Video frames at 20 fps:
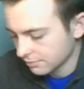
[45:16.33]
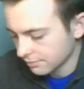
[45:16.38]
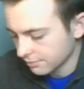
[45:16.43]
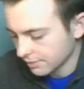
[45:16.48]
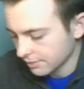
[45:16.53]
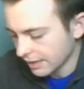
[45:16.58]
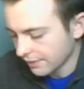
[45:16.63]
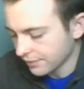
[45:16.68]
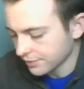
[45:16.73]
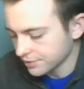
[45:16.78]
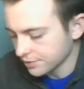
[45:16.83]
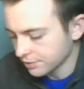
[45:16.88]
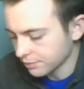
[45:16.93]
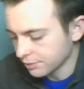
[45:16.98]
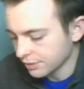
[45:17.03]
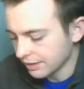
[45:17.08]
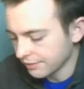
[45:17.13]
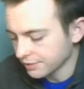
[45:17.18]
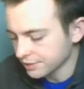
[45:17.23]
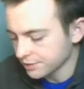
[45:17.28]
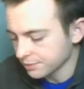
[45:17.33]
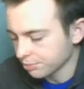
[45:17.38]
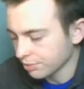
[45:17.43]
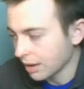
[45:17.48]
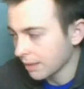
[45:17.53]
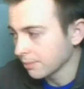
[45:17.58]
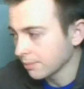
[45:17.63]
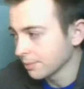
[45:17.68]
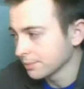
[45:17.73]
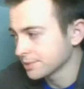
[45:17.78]
Yeah, they said we're having some
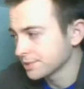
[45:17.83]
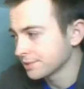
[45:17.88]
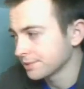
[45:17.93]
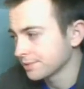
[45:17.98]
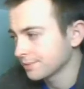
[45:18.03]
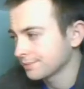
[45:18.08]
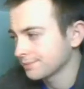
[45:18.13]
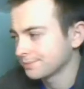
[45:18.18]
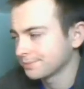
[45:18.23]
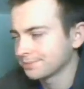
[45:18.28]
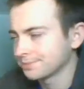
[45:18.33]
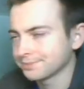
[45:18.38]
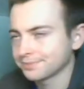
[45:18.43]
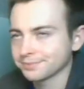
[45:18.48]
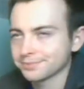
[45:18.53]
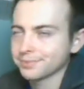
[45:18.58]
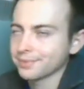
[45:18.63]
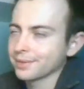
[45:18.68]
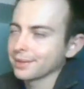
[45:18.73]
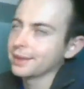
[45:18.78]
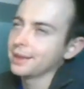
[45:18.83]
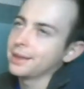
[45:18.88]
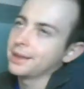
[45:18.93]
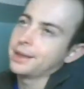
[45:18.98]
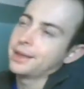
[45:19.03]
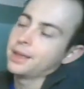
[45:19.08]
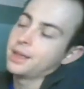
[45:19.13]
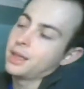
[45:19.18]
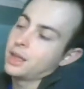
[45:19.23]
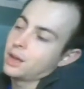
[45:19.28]
problems.
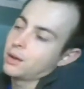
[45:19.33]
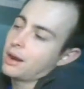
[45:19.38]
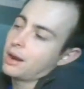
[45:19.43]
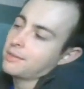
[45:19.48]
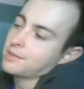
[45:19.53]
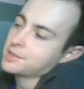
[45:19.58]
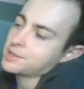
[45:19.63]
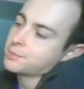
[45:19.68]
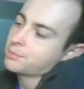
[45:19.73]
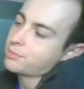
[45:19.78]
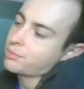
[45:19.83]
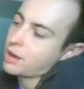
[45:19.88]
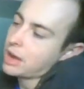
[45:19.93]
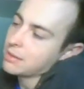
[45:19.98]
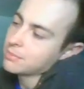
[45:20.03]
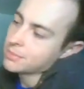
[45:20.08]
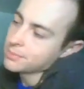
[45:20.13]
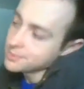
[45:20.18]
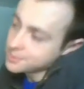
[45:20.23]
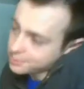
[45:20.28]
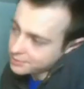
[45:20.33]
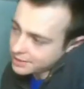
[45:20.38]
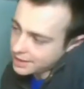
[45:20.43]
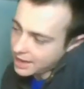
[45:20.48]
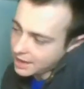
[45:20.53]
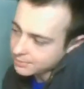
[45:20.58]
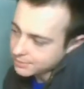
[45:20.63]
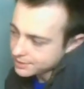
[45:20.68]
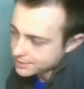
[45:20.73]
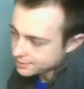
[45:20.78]
We're having some problems with the
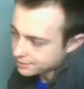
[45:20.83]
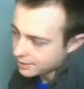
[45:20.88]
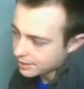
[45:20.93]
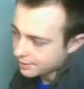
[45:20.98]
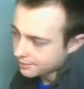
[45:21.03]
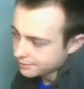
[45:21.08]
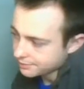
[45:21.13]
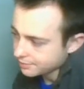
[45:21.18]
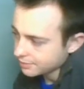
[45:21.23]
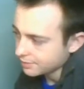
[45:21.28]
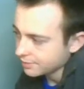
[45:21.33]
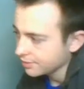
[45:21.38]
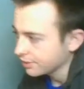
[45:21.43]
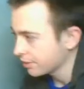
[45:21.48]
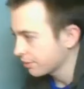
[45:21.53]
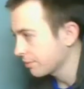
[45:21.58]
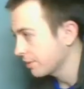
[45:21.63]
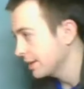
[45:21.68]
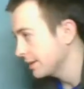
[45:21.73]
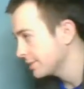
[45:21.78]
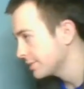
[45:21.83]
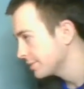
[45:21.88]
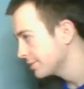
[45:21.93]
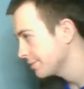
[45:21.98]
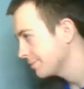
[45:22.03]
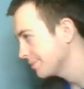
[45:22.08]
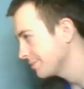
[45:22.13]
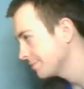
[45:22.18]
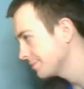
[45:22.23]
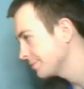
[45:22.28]
admins. Okay, great.
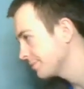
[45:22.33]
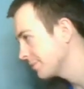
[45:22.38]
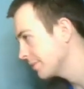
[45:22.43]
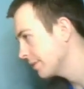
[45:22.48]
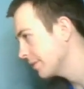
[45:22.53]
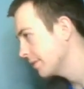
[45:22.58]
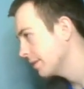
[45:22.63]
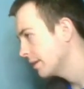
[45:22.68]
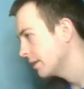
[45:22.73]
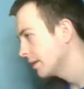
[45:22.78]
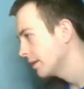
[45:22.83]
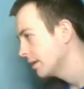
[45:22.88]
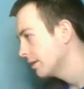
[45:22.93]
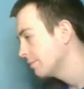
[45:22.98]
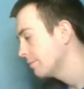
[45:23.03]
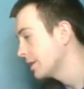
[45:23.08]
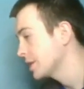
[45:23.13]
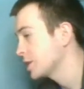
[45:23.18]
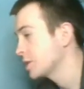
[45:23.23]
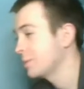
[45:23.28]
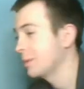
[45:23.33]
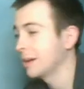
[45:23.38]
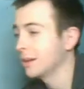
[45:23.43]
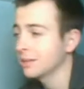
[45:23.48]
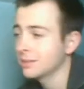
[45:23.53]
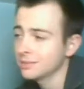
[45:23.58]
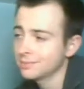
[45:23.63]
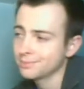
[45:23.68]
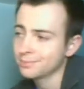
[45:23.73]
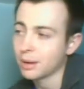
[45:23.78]
Best
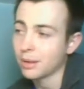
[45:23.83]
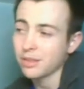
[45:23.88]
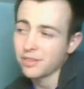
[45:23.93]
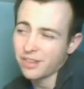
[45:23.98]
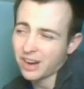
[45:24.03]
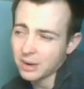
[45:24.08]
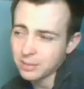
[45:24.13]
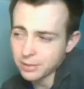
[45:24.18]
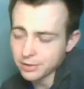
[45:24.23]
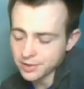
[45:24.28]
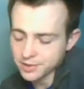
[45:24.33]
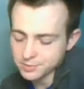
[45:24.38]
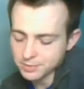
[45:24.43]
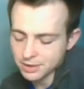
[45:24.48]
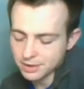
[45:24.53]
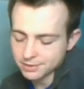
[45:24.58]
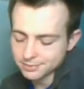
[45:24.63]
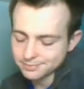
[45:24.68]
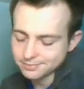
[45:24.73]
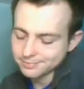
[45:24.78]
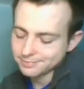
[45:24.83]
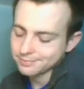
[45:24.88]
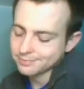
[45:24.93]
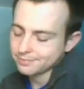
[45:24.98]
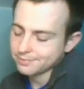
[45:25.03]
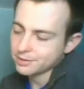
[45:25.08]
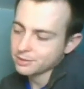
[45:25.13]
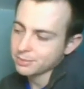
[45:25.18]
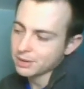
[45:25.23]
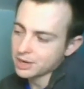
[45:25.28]
spell? Probably Firewall in this meta.
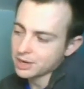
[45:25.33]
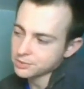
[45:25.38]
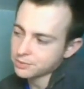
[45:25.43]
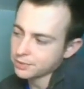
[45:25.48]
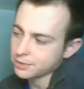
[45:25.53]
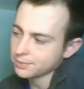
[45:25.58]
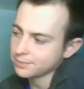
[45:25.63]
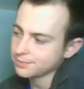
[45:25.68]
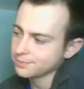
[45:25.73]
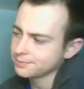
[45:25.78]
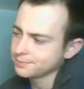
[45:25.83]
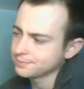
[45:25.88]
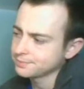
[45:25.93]
Can be honest with you.